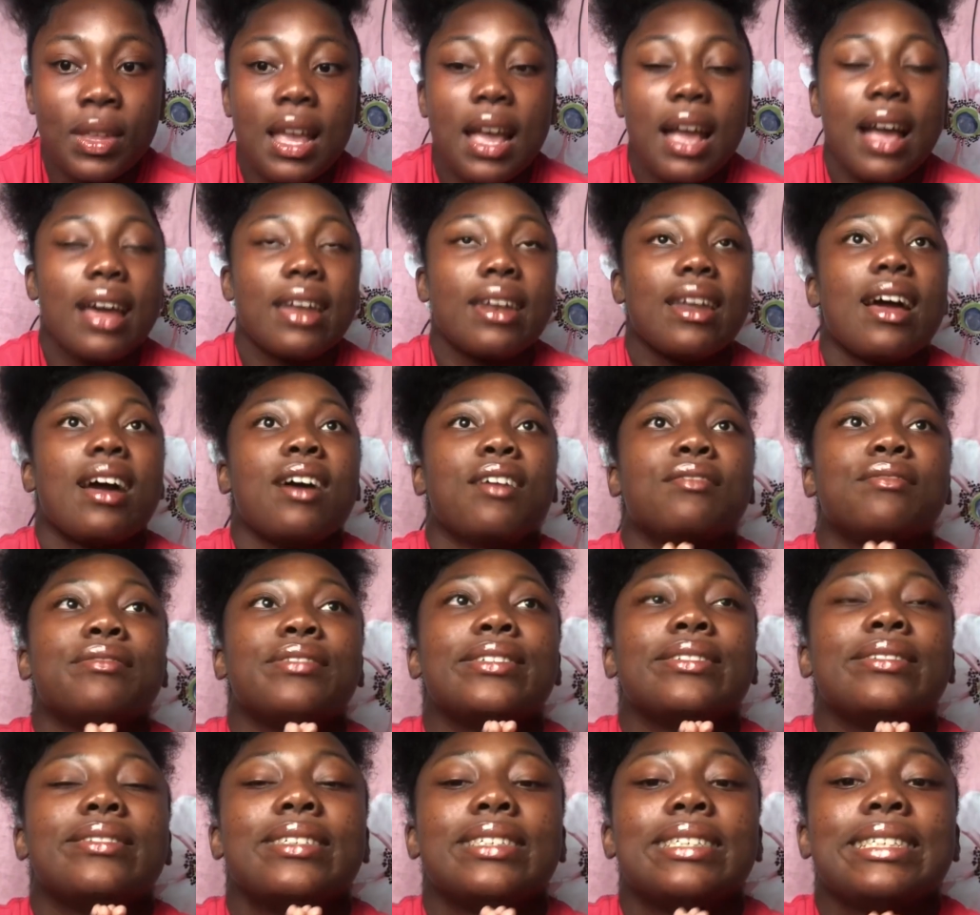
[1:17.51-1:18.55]
And I've
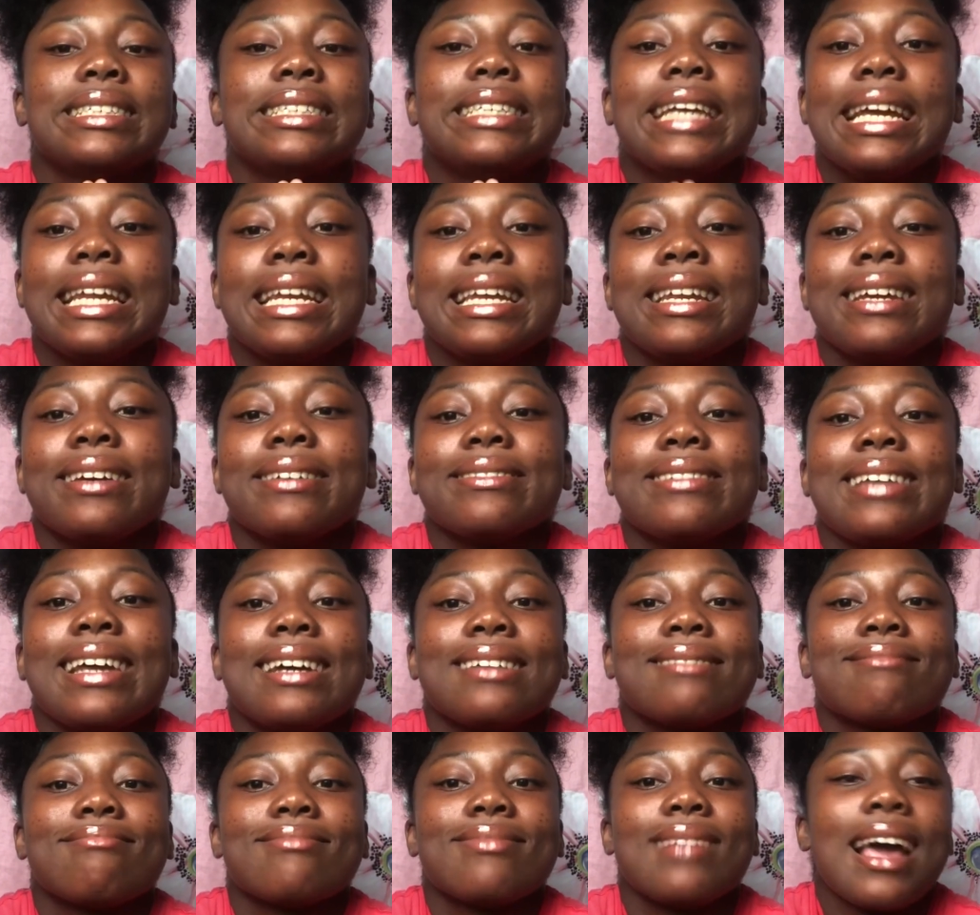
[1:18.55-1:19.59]
said
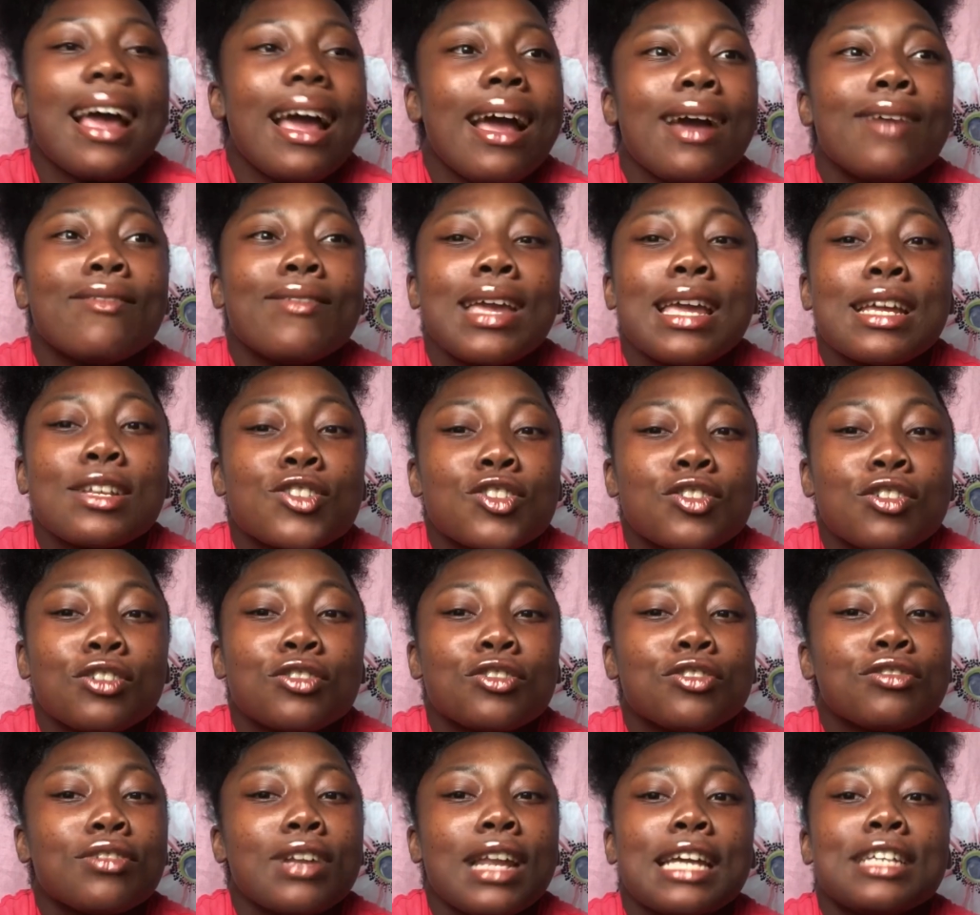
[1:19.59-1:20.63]
that I have edge
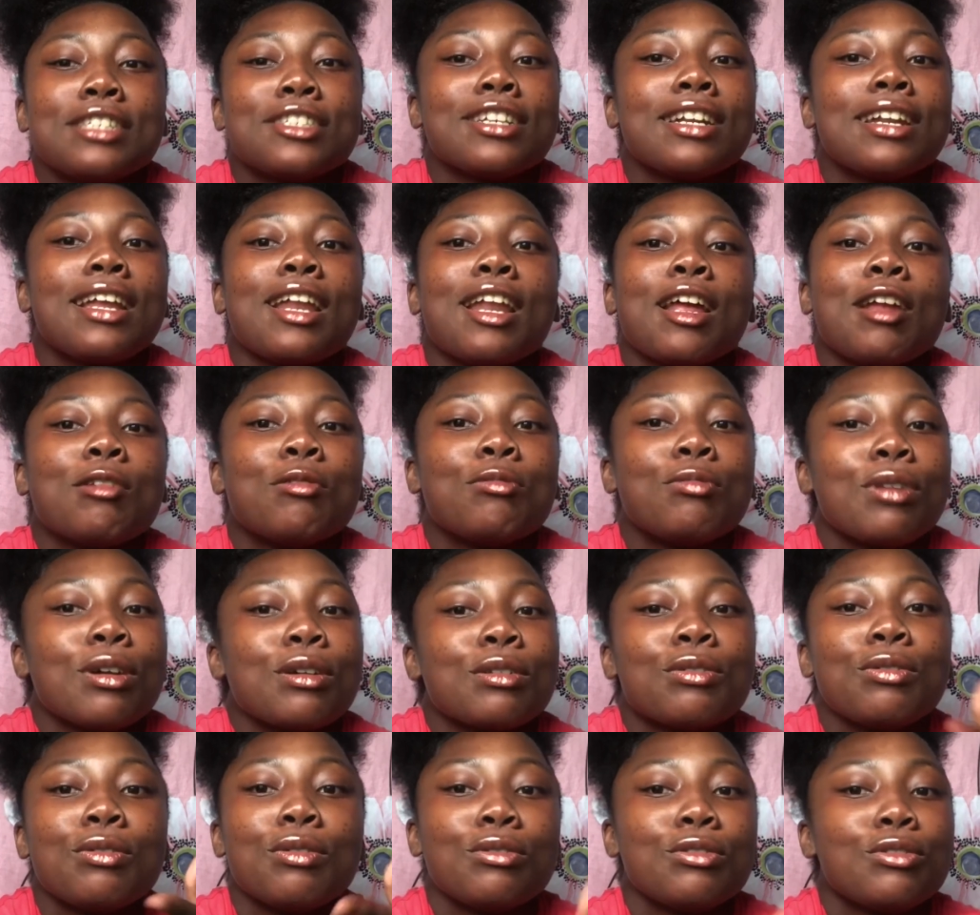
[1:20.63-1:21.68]
control and gel and I do not
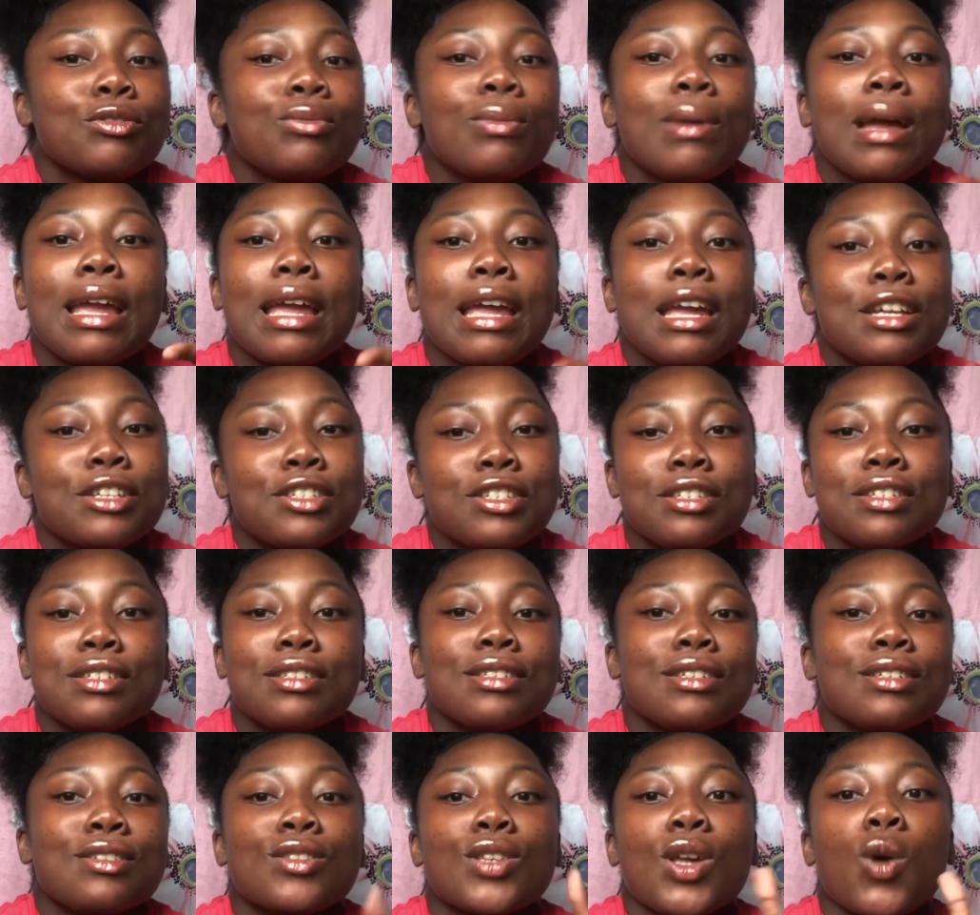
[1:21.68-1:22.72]
know how to do my edges.
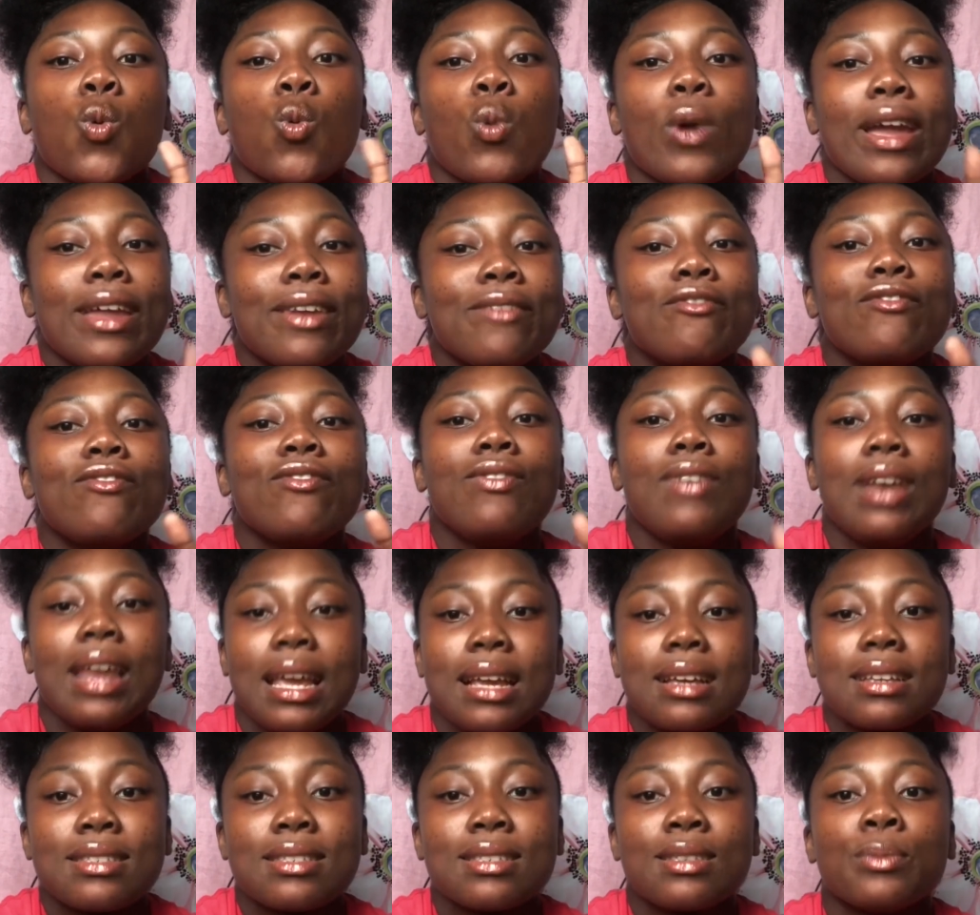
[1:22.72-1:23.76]
It's a weird
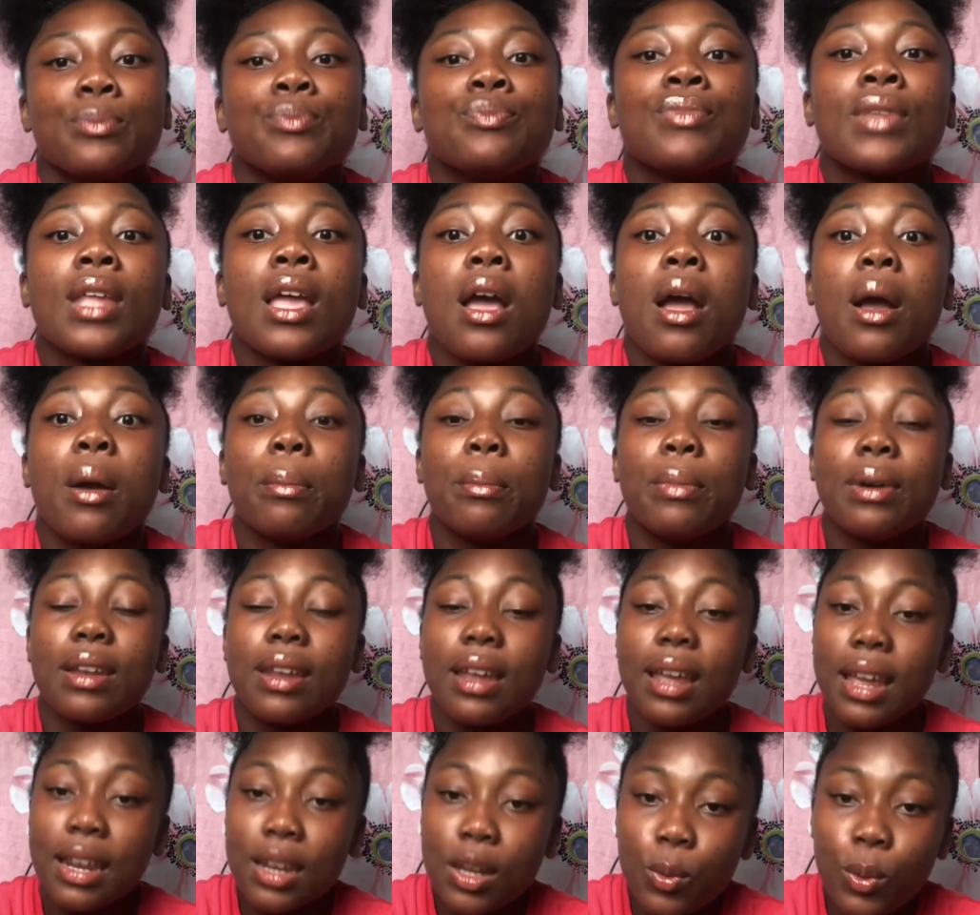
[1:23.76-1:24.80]
flex. But
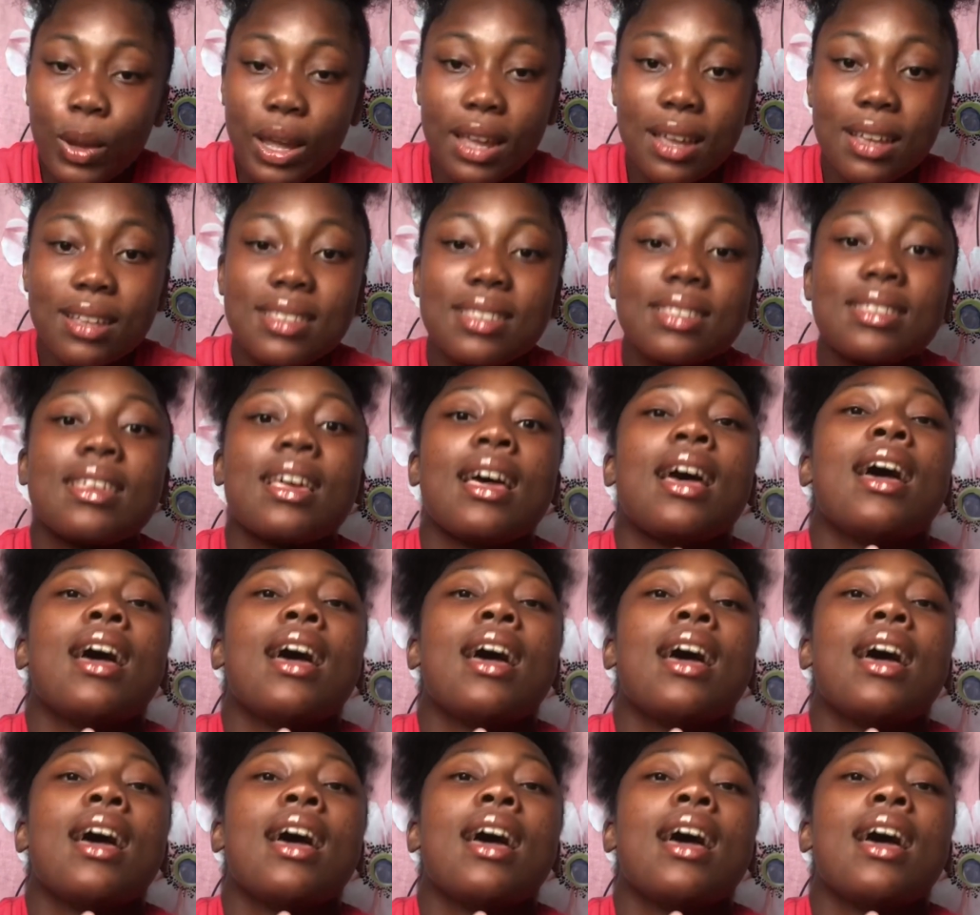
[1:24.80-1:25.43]
anyways,